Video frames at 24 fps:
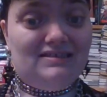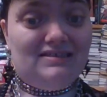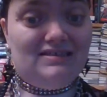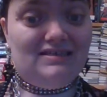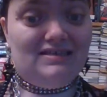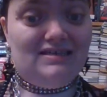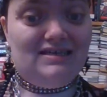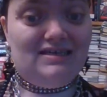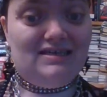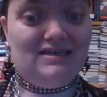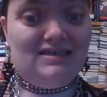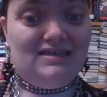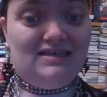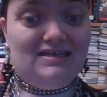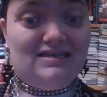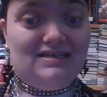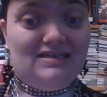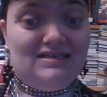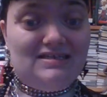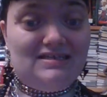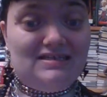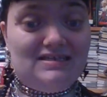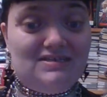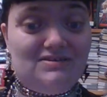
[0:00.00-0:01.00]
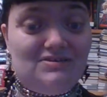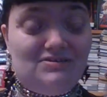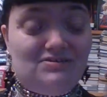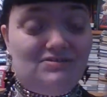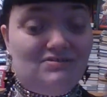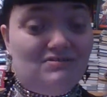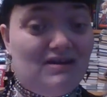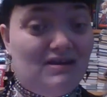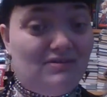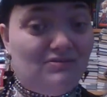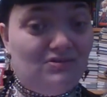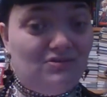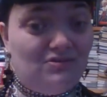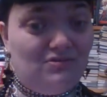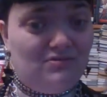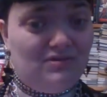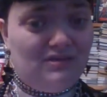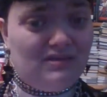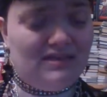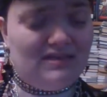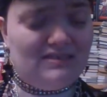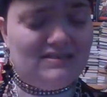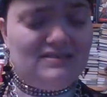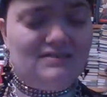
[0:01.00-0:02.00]
gotten around to
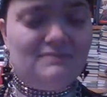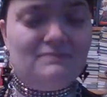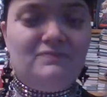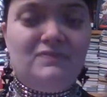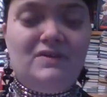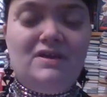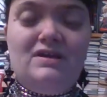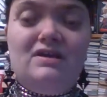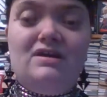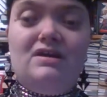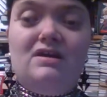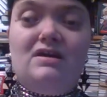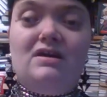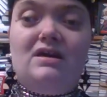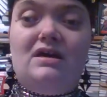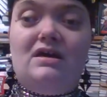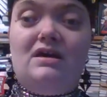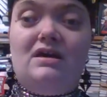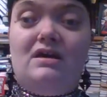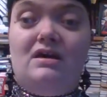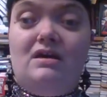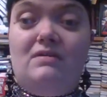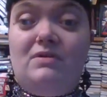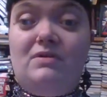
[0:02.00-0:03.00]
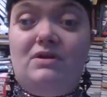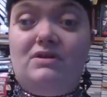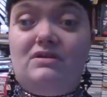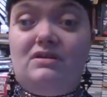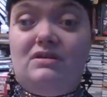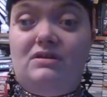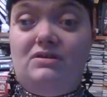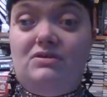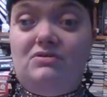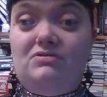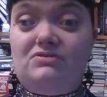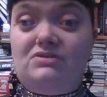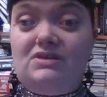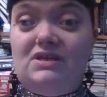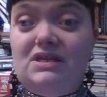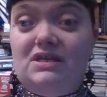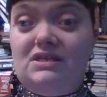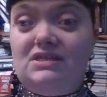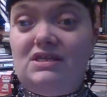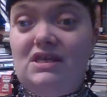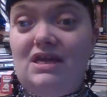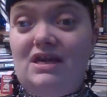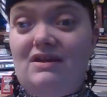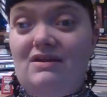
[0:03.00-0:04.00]
doing this. But usually
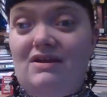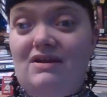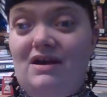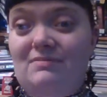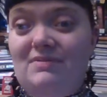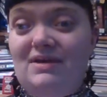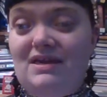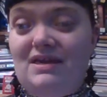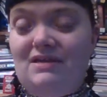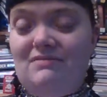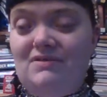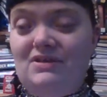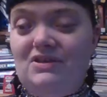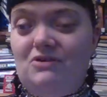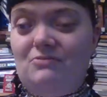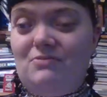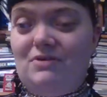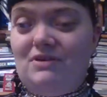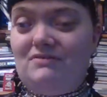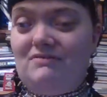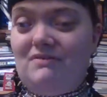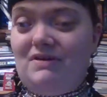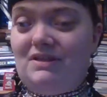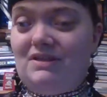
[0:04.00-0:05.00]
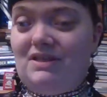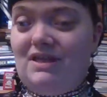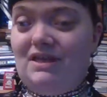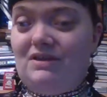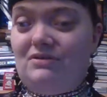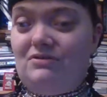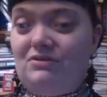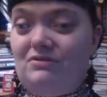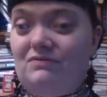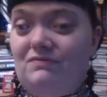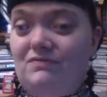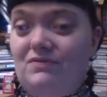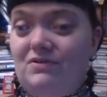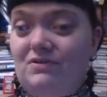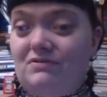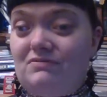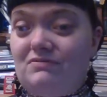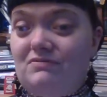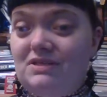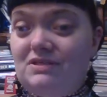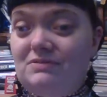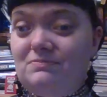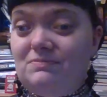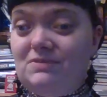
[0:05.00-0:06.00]
each year I make a video about what I got for
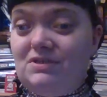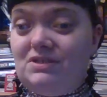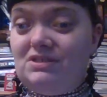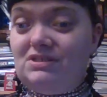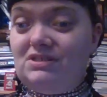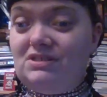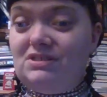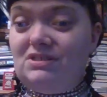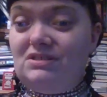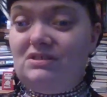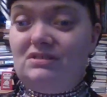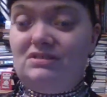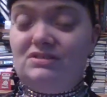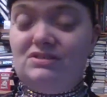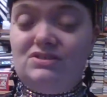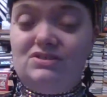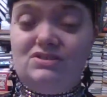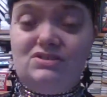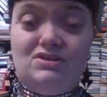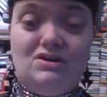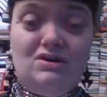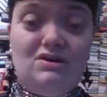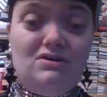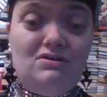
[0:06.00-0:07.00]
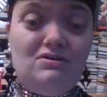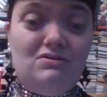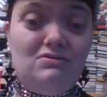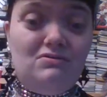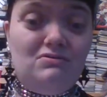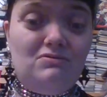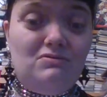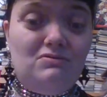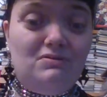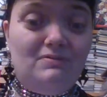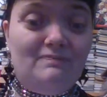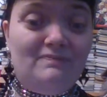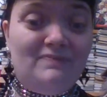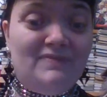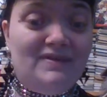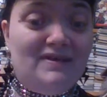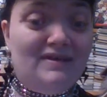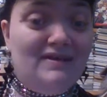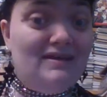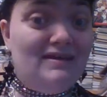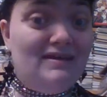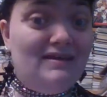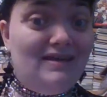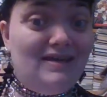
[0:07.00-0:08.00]
Christmas. So
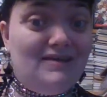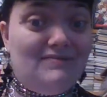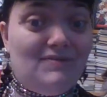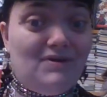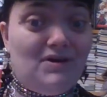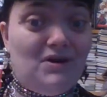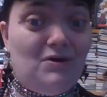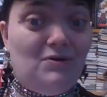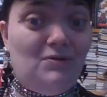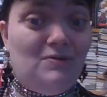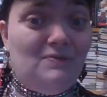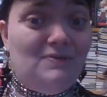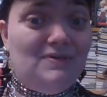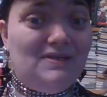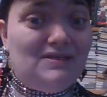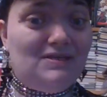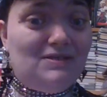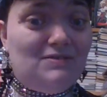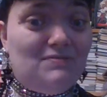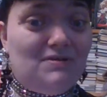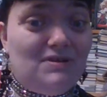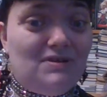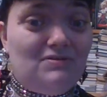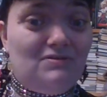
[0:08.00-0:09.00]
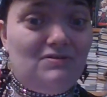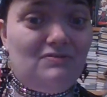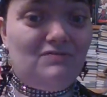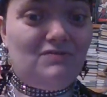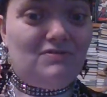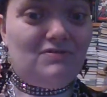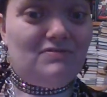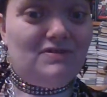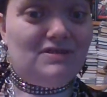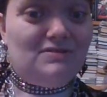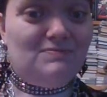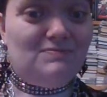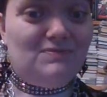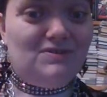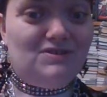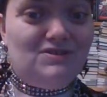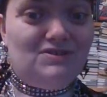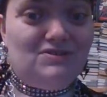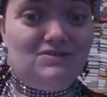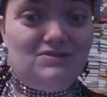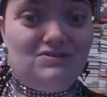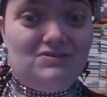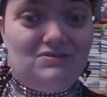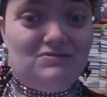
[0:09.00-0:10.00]
here we go. This is what I got for
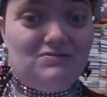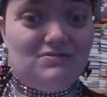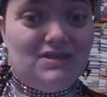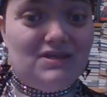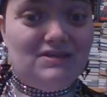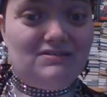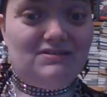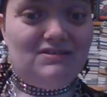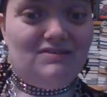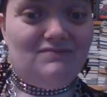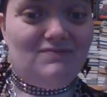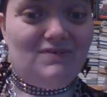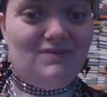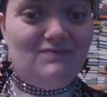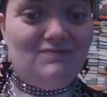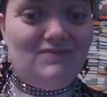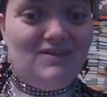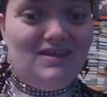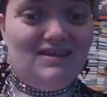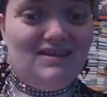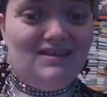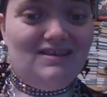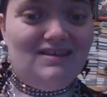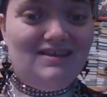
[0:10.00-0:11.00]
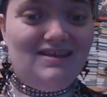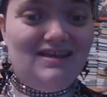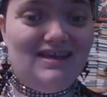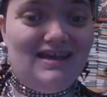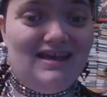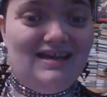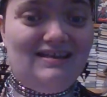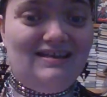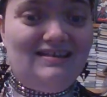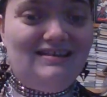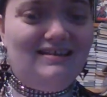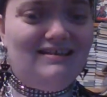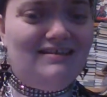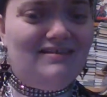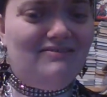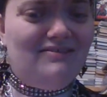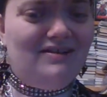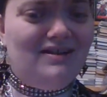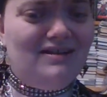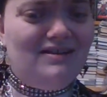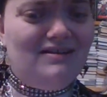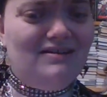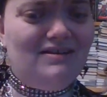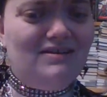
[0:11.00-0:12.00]
Christmas 2015. And I think I
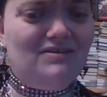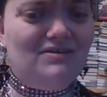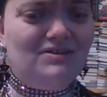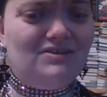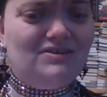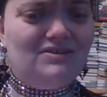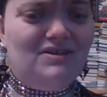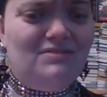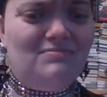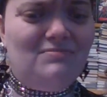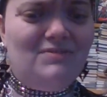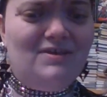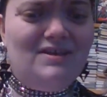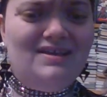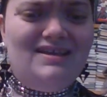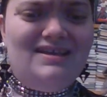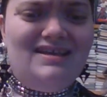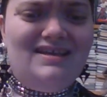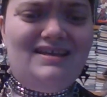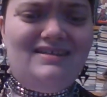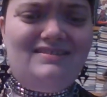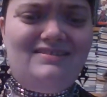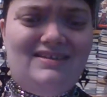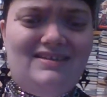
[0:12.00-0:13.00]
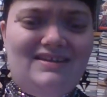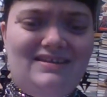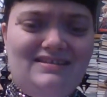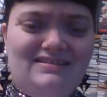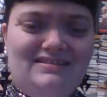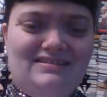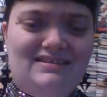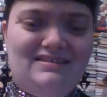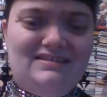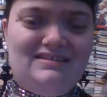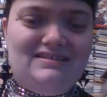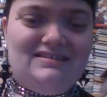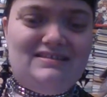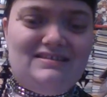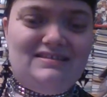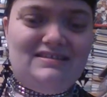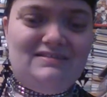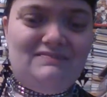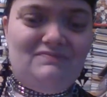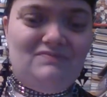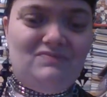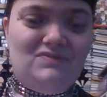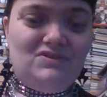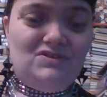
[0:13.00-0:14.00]
really got some nice things.
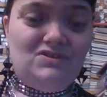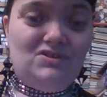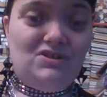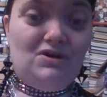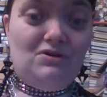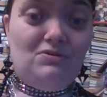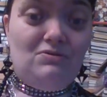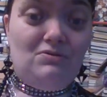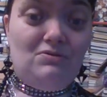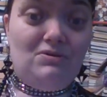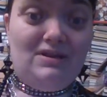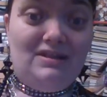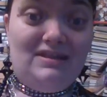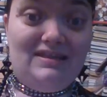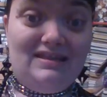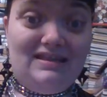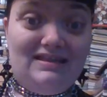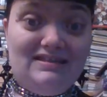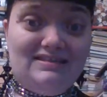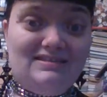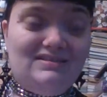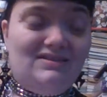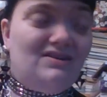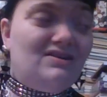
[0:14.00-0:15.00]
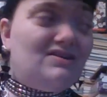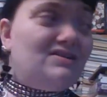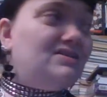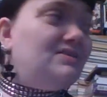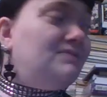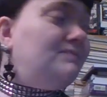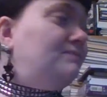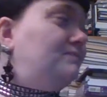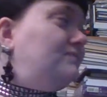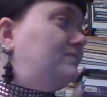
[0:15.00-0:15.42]
So let's start.